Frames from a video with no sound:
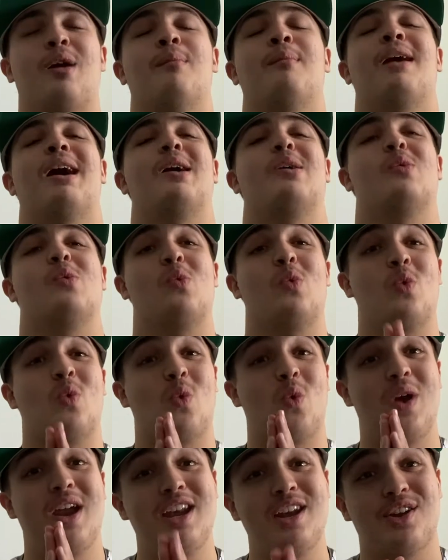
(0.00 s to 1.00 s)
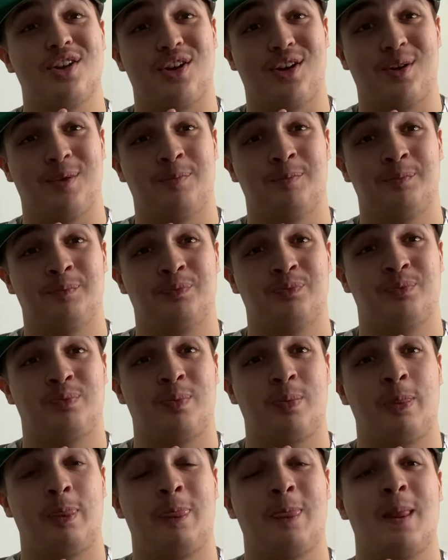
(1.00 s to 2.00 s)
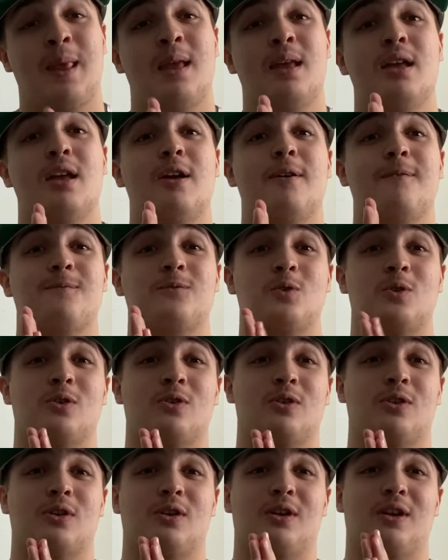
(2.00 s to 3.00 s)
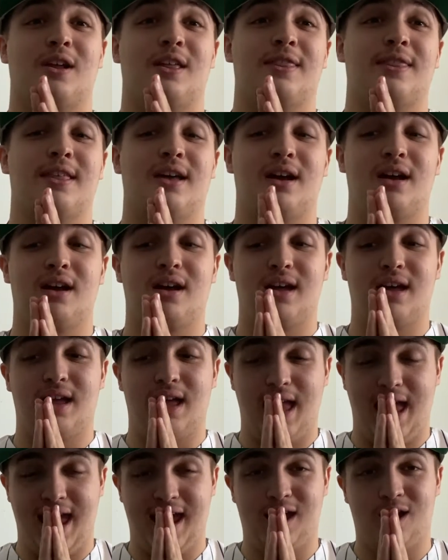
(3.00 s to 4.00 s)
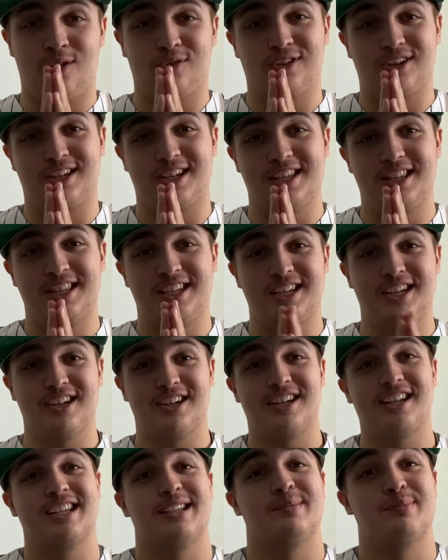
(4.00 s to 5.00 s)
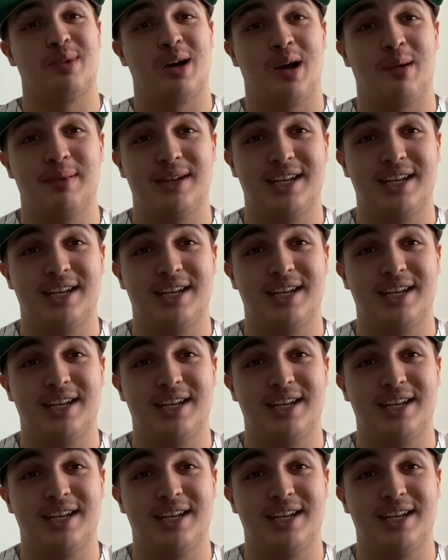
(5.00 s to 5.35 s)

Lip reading: my winner for the AL Rookie of the Year is Bobby